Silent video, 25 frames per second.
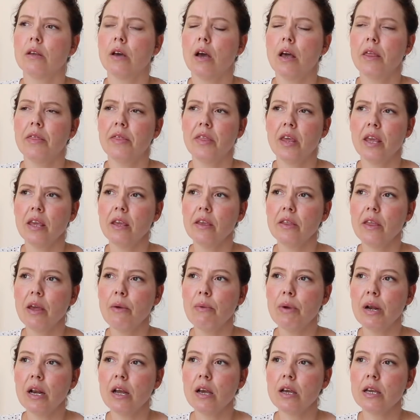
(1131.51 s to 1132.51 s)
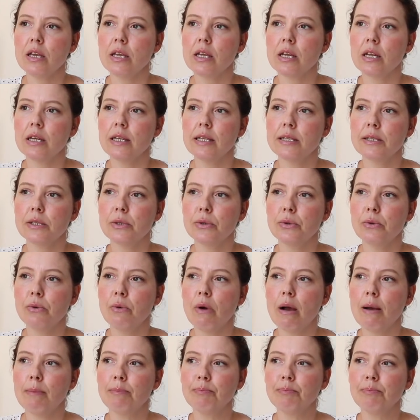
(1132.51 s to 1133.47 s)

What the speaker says: I think they were like little,